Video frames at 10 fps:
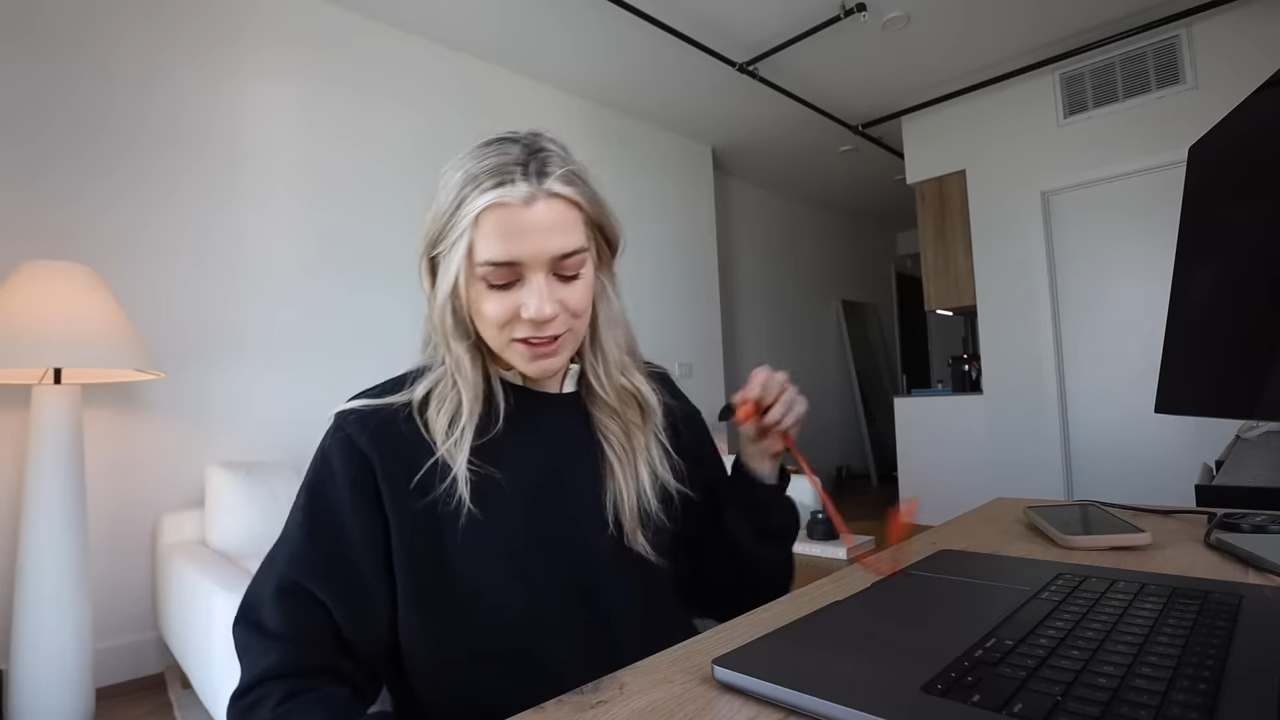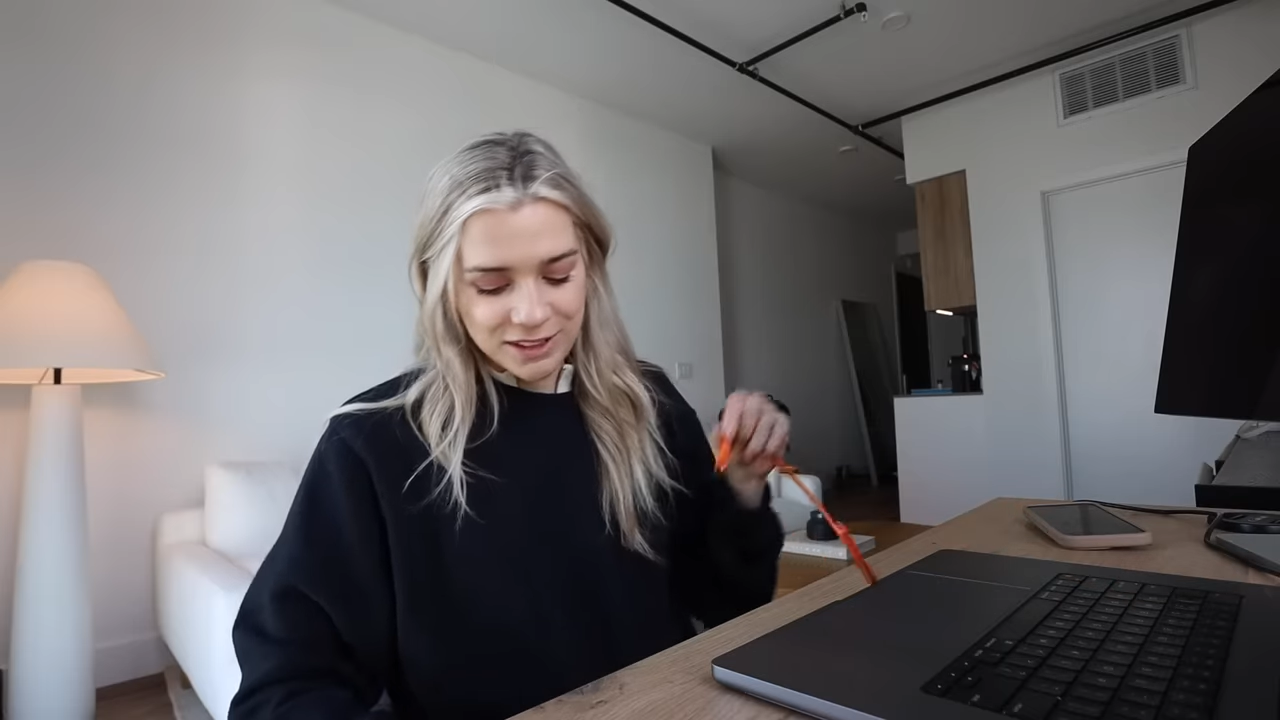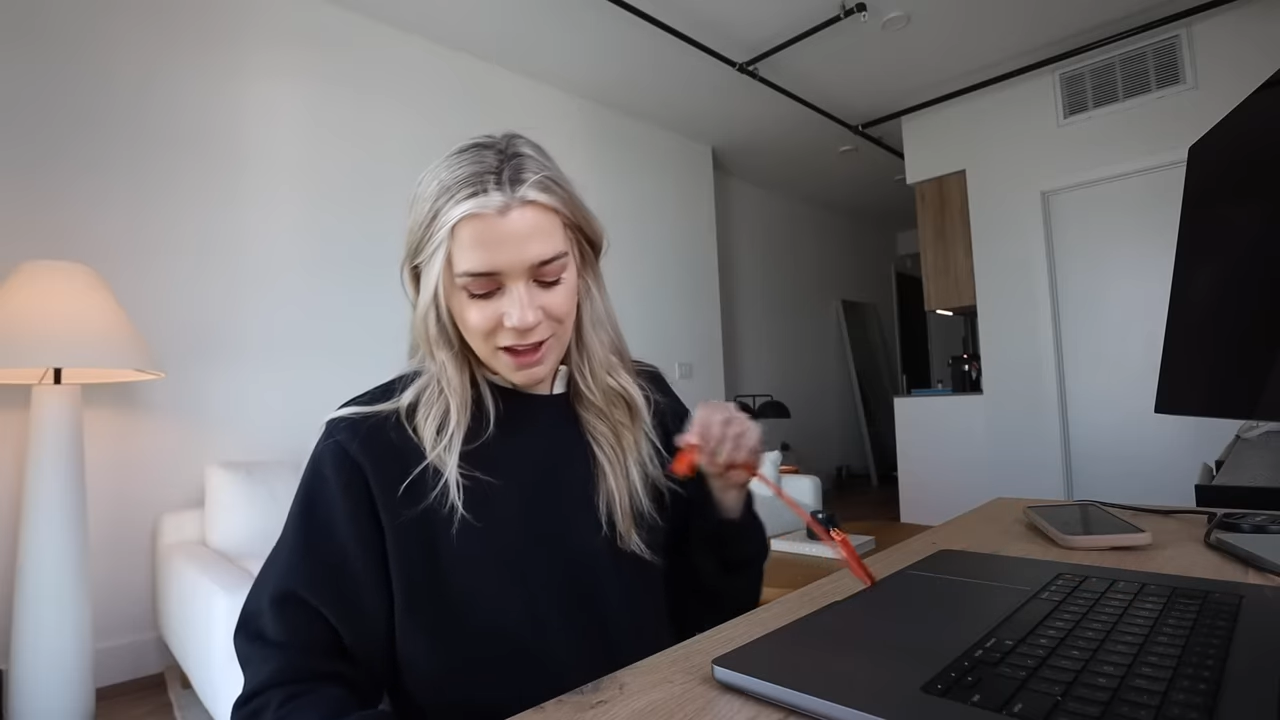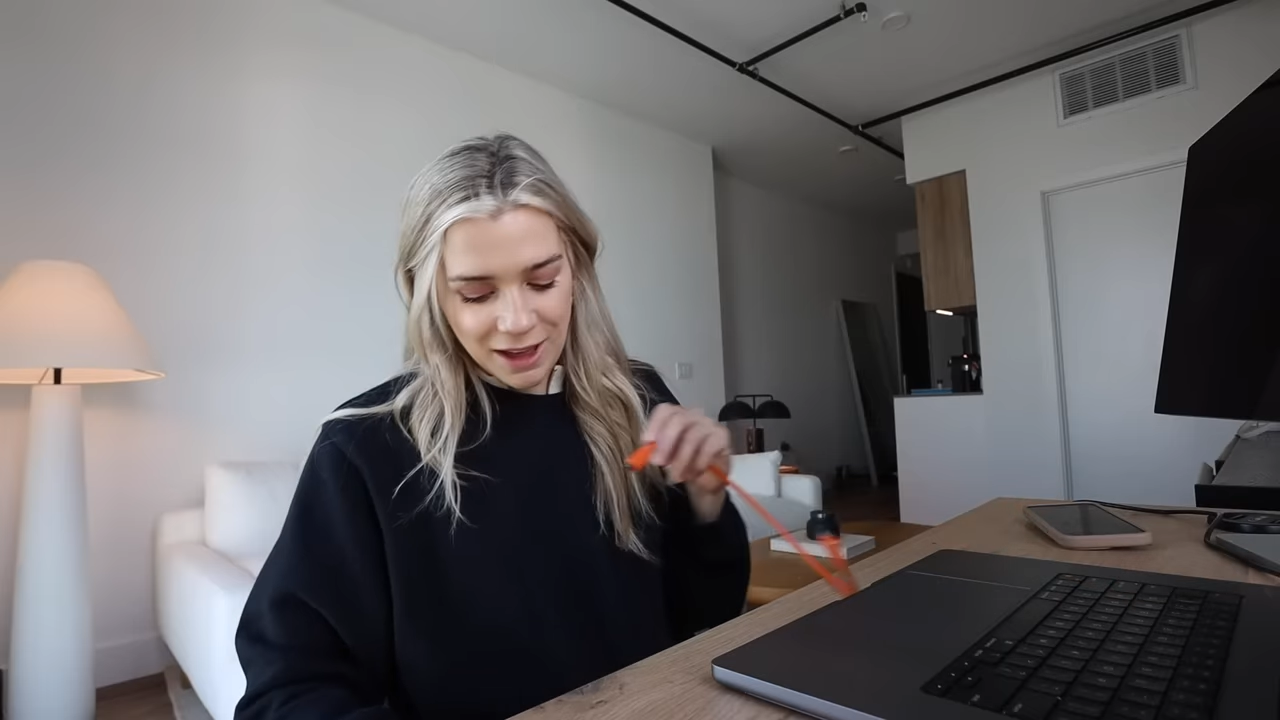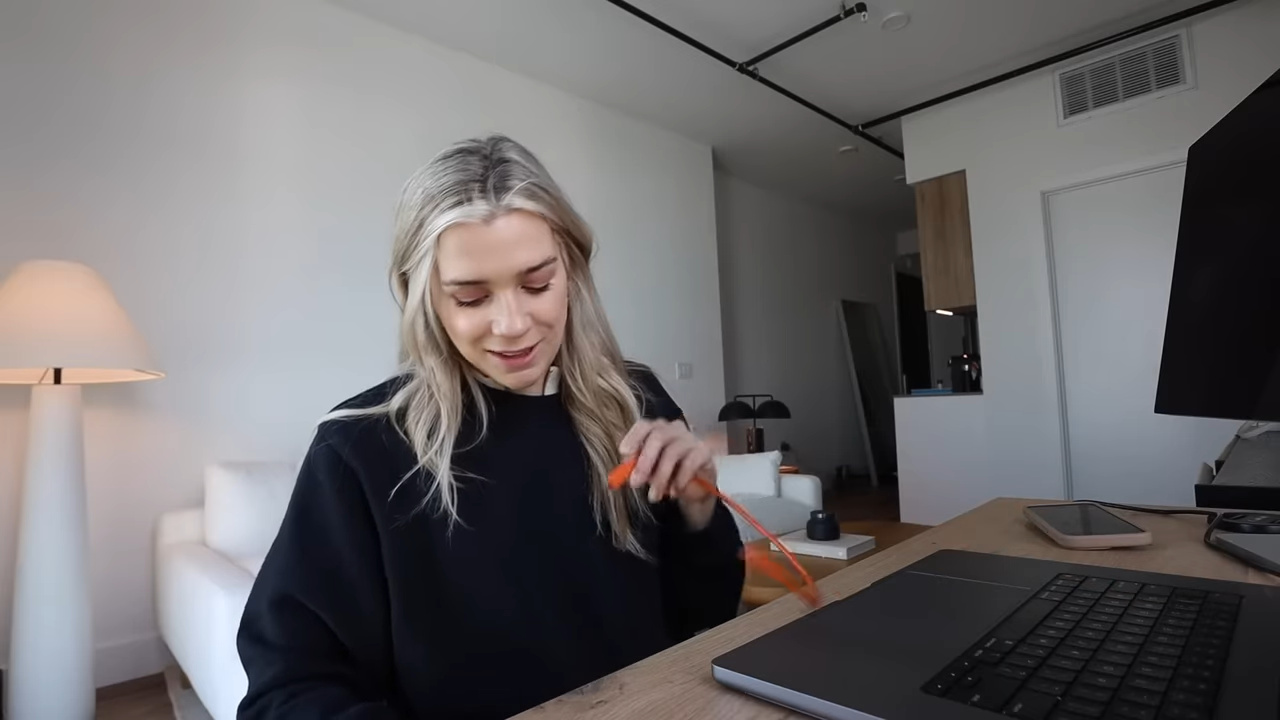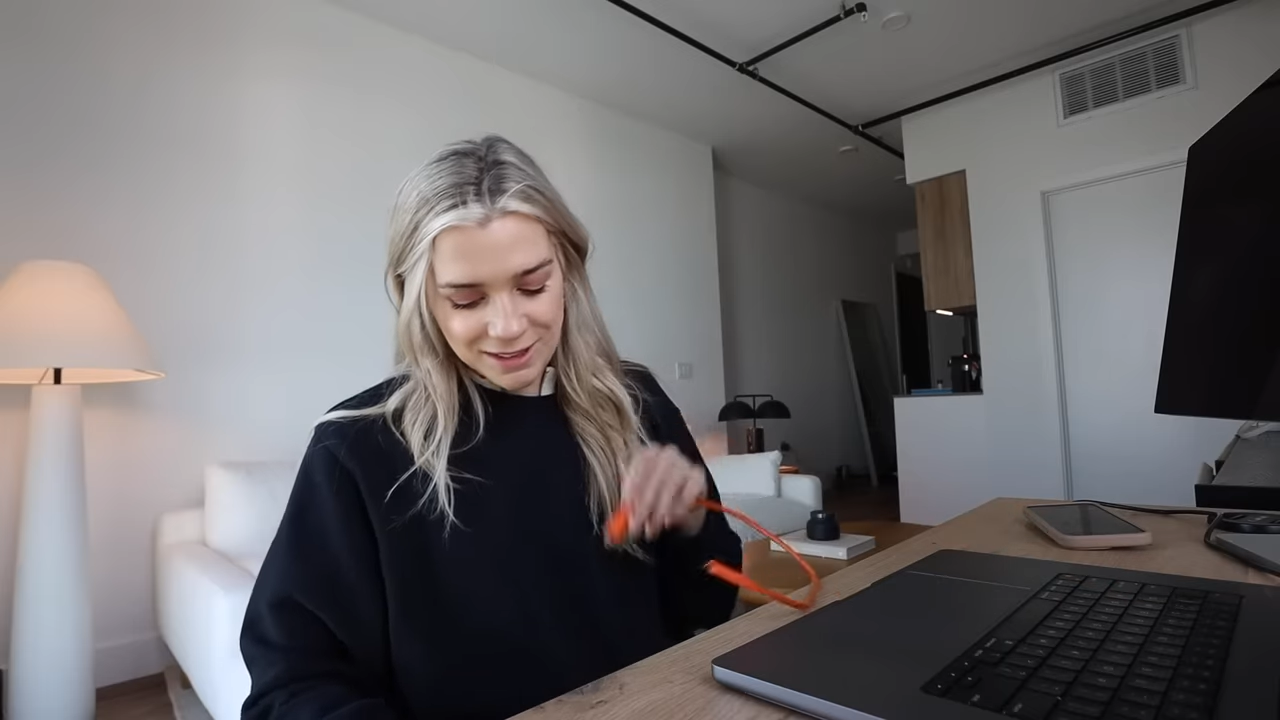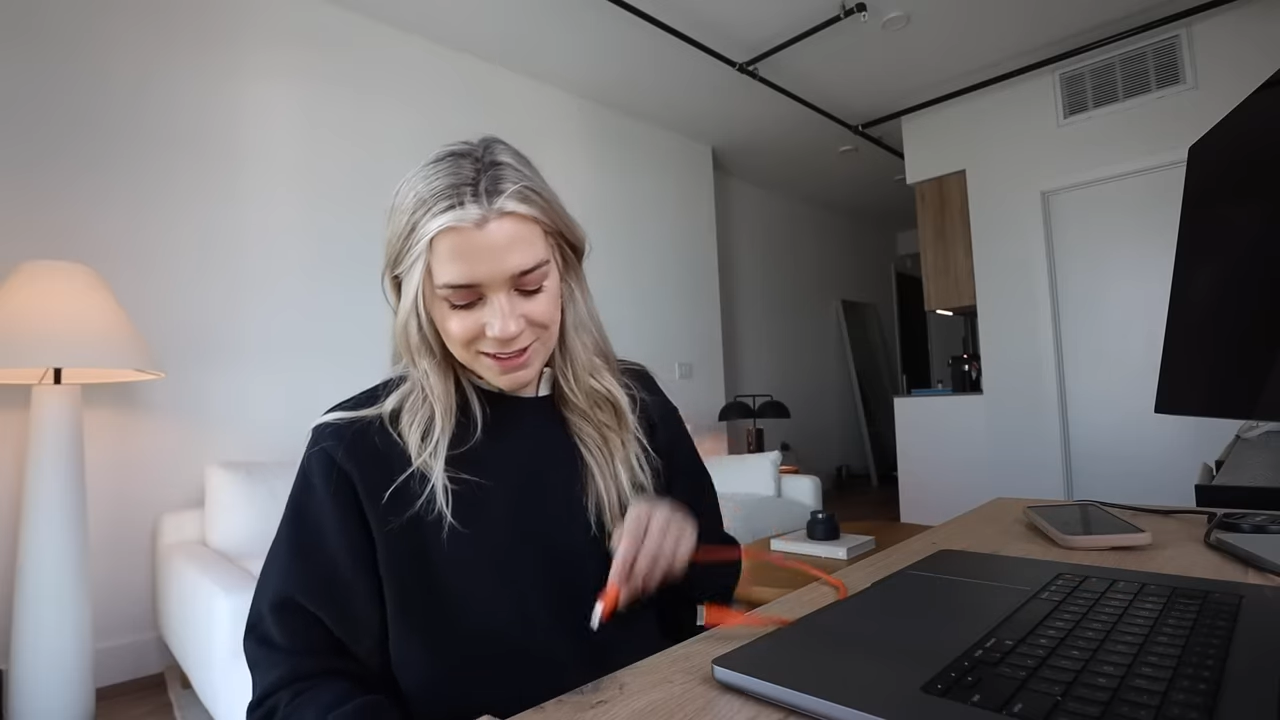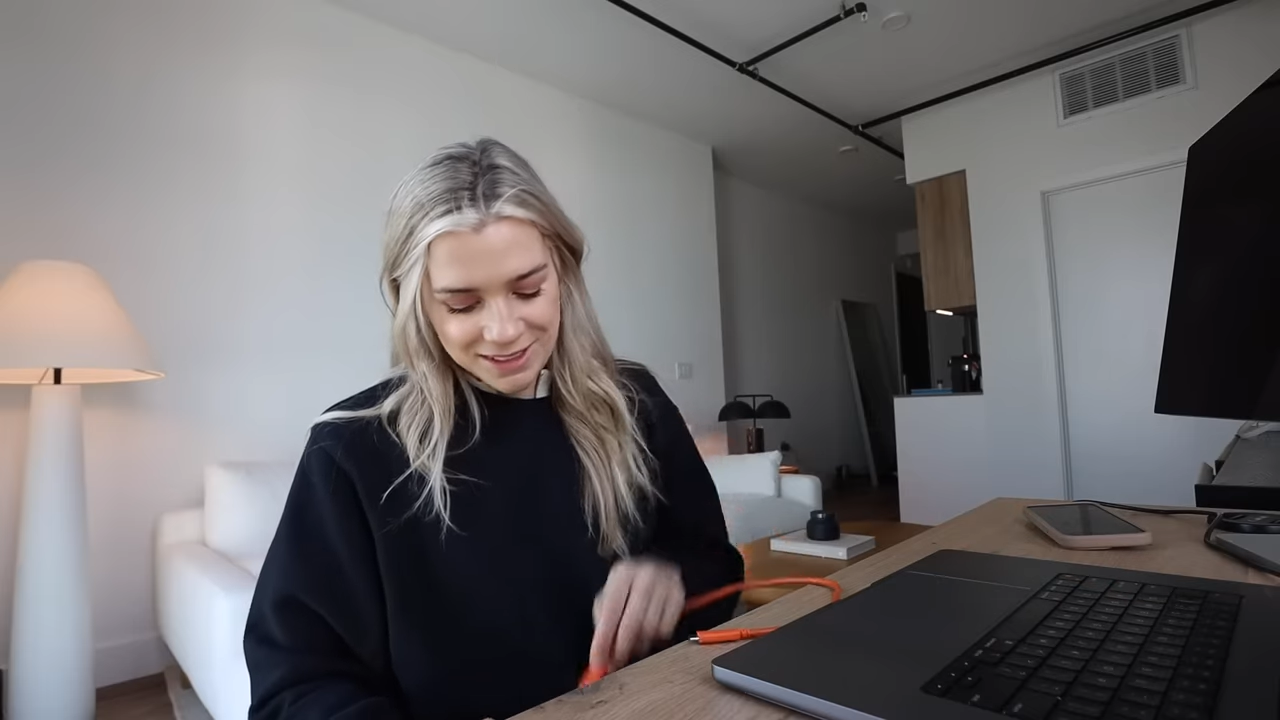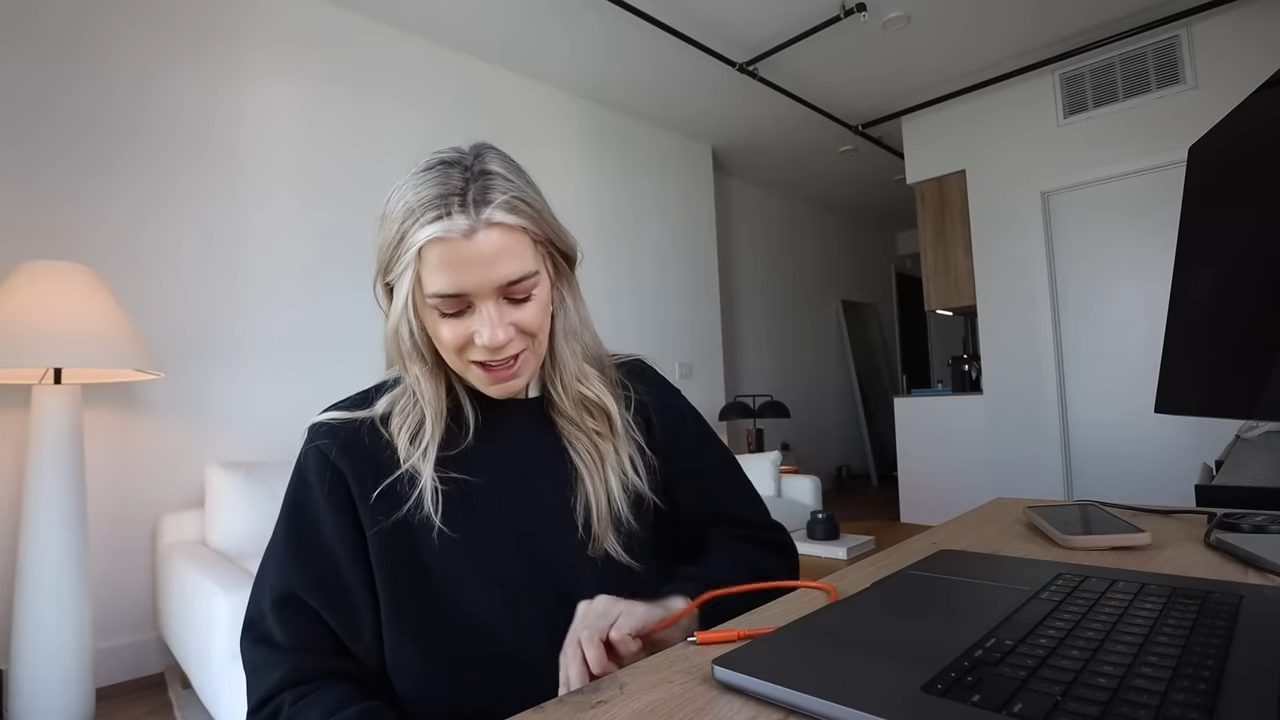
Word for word: sun